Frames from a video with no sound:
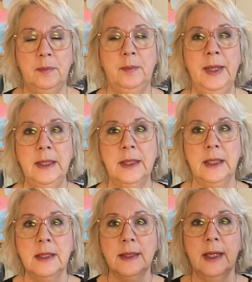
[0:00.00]

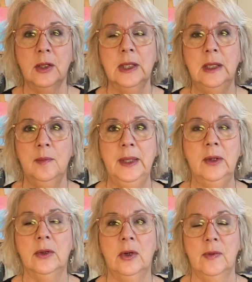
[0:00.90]
paintings that are getting
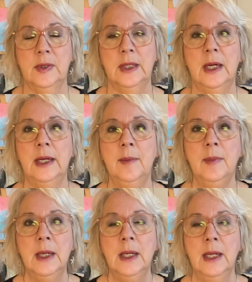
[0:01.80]
bigger all the time
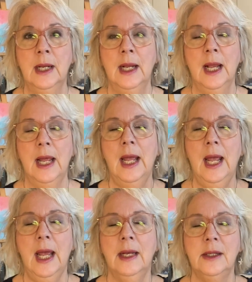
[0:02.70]

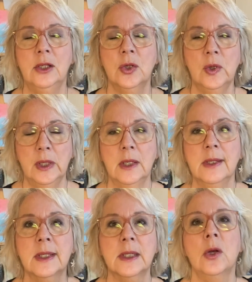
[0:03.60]
and enjoying it
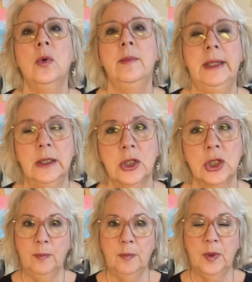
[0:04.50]
so
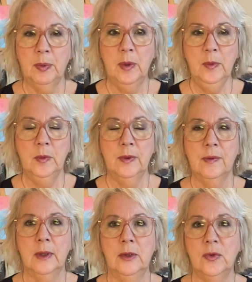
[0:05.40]
much. The problem with
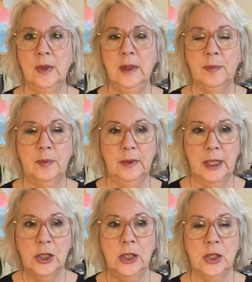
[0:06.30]
adrenal
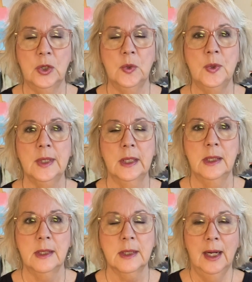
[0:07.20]
issues
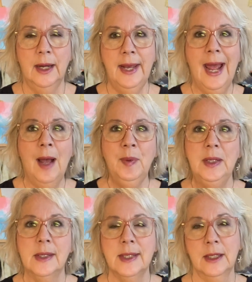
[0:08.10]
is
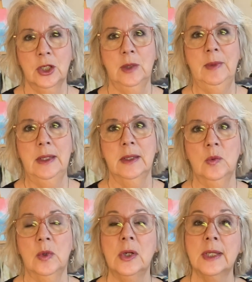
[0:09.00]
unhappiness actually makes it
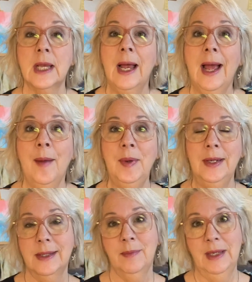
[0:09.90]
worse.
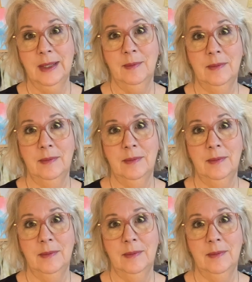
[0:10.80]
Happiness makes it